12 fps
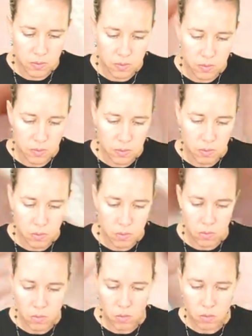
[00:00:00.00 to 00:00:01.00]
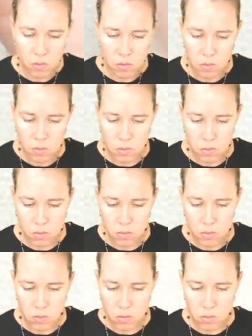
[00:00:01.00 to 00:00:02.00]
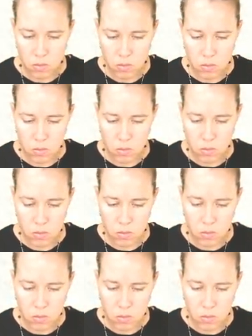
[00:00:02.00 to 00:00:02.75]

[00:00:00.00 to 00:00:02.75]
(silence)